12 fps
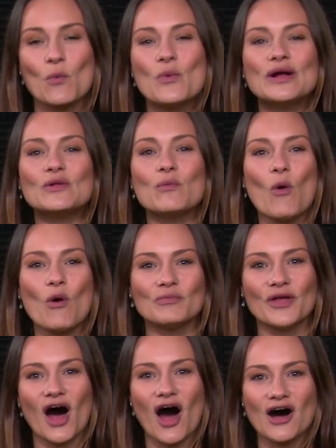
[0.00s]
will
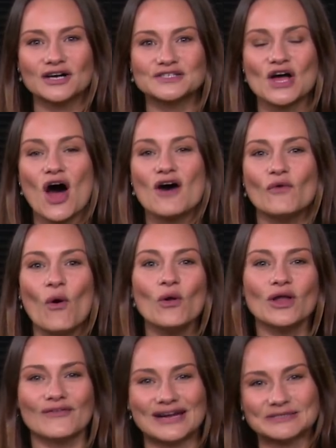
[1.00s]
warm the hearts of
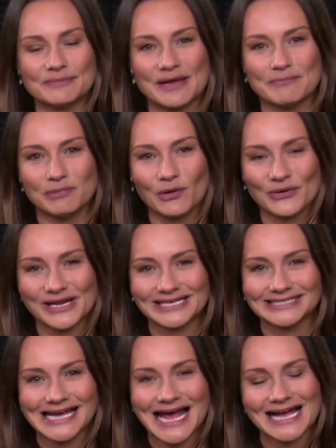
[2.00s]
all our SBR
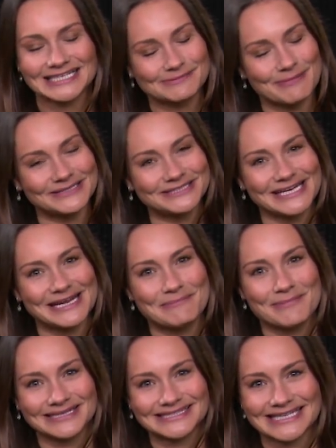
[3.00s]
employees,
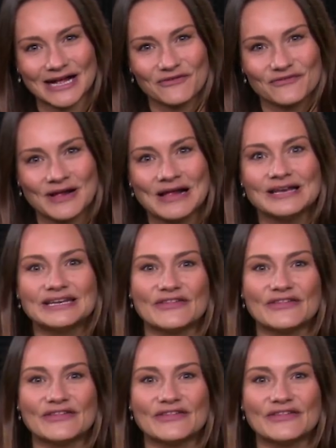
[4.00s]
especially myself.